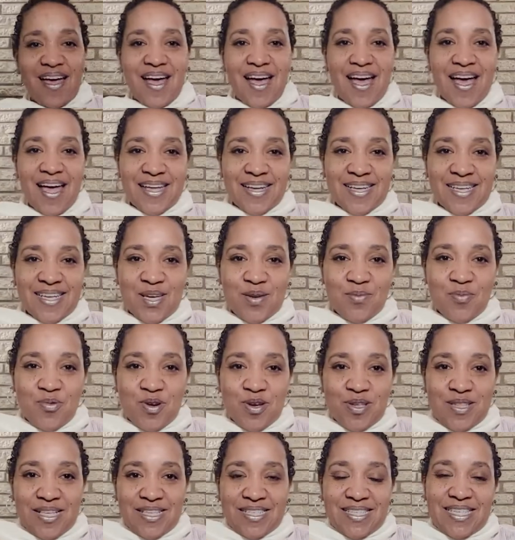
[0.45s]
Hi,
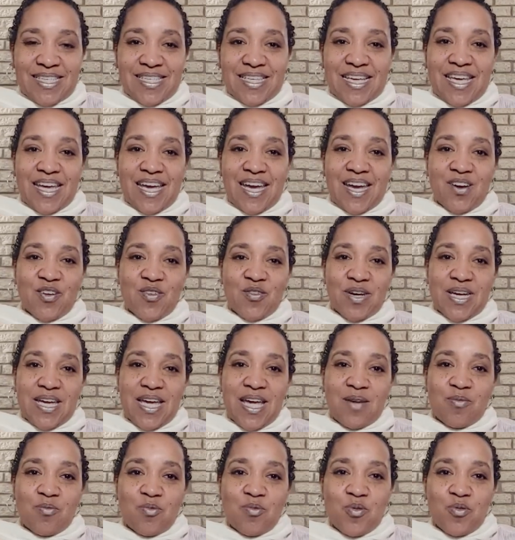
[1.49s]
Libra. This is Carrie
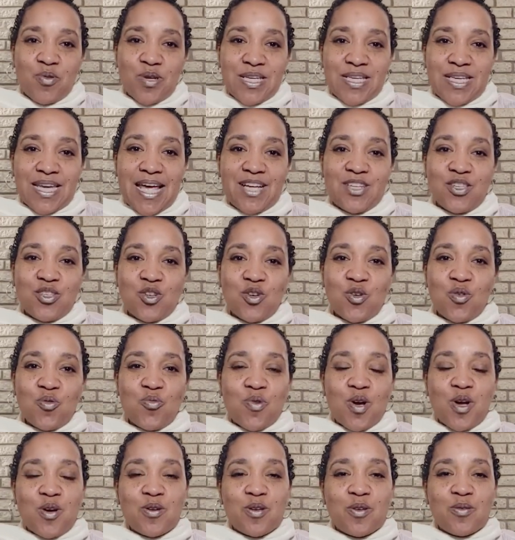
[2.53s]
at Wooing Nature.
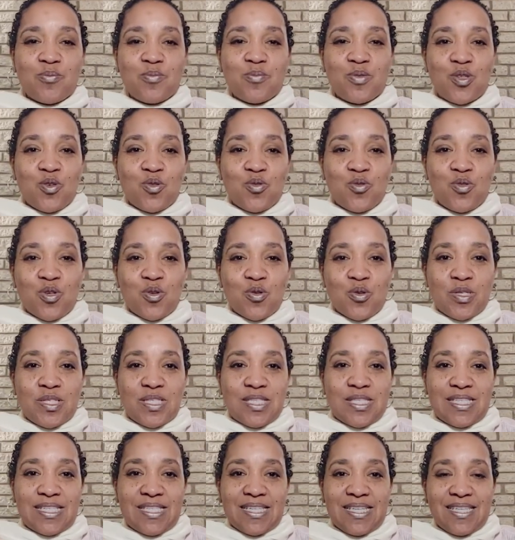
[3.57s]
Welcome to your
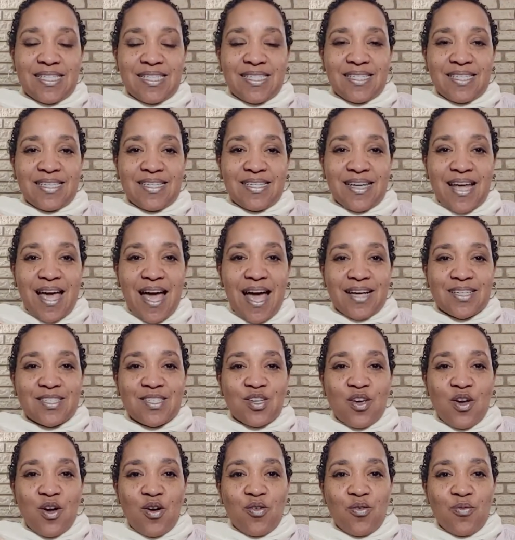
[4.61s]
season,
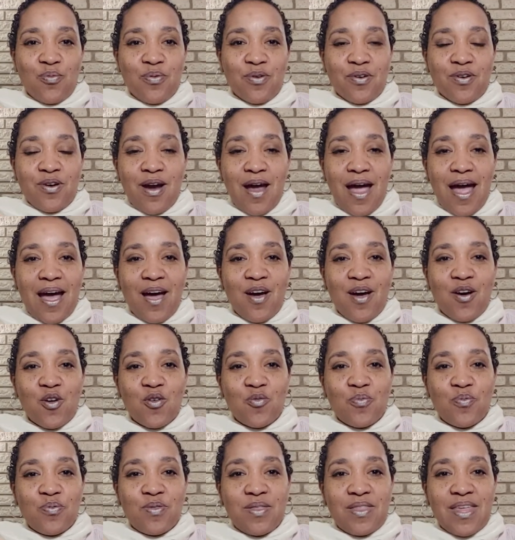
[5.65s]
October. I
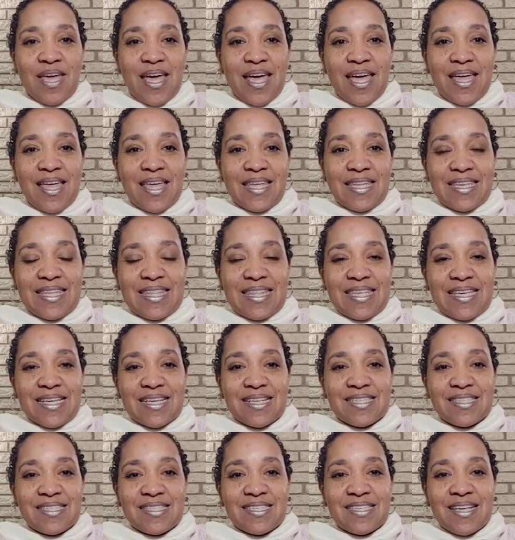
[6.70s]
hope that
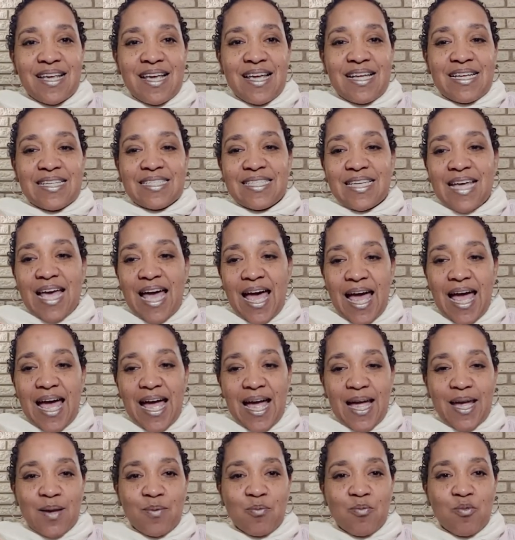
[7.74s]
this
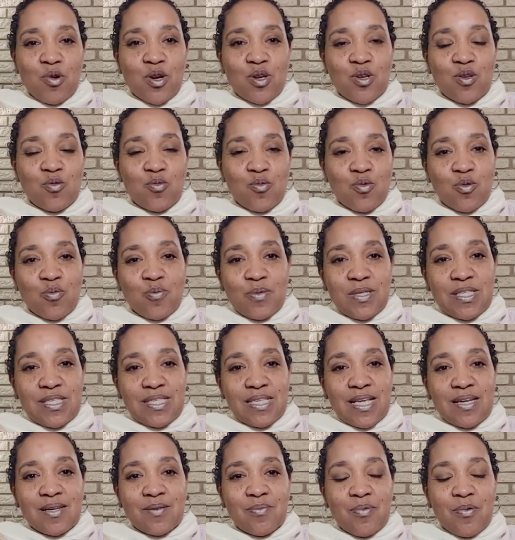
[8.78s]
time where you will be
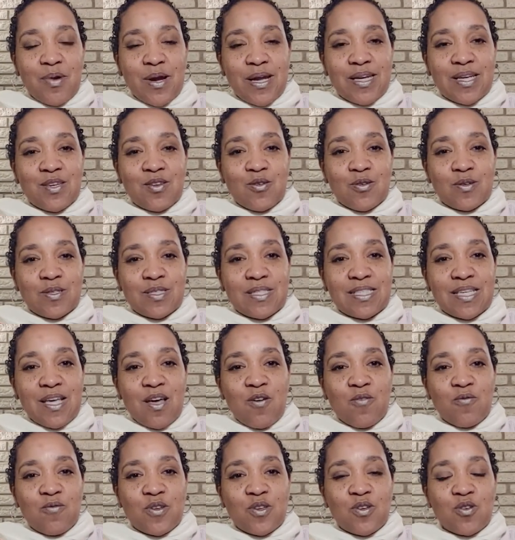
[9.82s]
celebrating
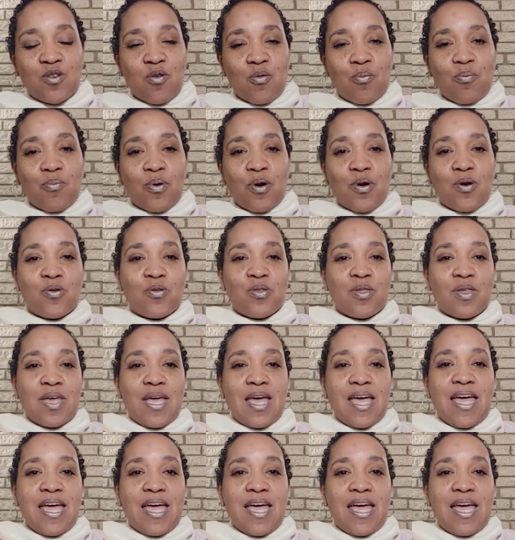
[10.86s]
yourself and your birth